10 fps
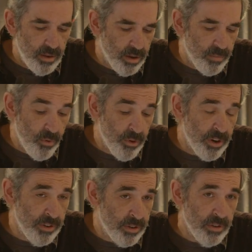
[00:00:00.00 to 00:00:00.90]
looked more
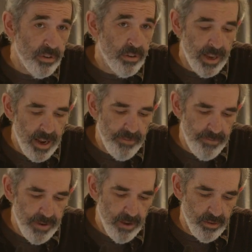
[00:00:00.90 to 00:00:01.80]
concerned than I
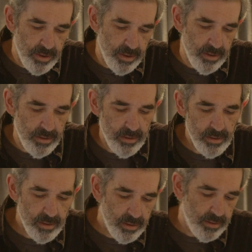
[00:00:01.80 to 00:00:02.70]
felt.
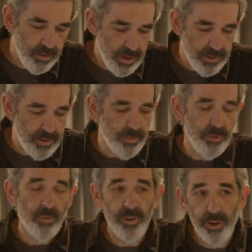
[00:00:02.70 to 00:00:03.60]
I
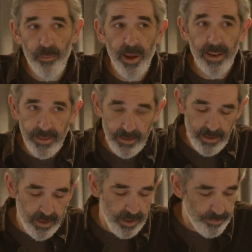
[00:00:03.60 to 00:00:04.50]
simply wanted to go back to
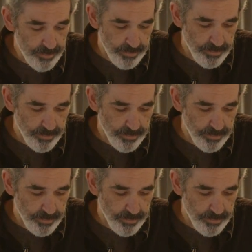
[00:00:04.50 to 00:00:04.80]
sleep.